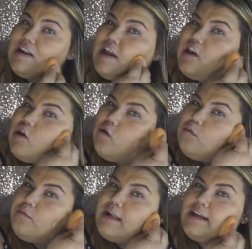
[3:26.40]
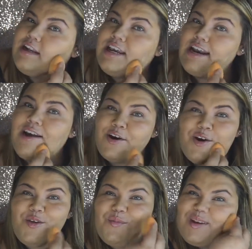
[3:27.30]
Like looking at her,
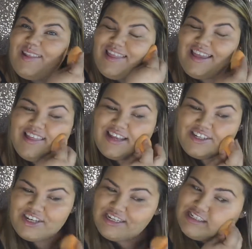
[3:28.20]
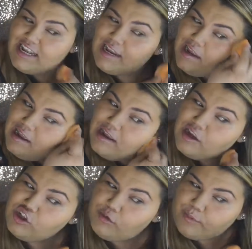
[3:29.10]
you wouldn't think that she's like
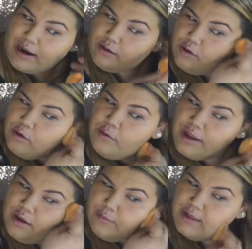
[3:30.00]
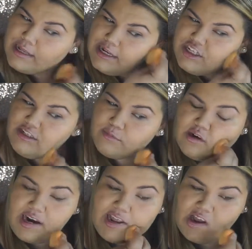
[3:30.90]
super outgoing. You would think that she's
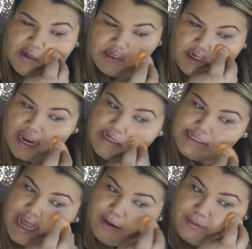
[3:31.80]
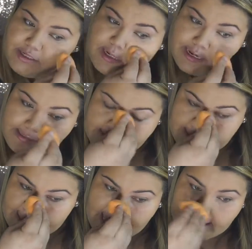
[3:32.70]
more like on the shy side, but she has this
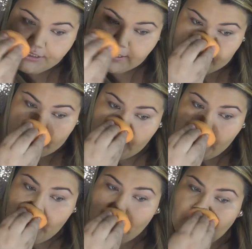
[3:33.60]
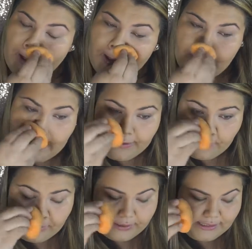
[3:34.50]
like edgy,
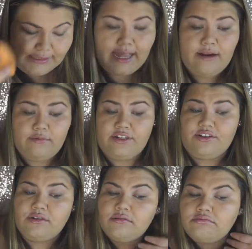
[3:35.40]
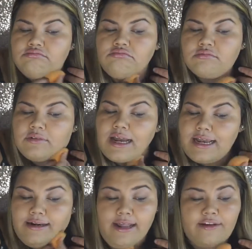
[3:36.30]
outgoing side, which
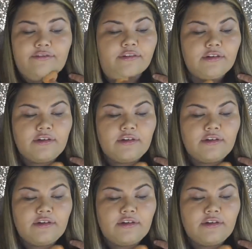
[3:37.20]
I love.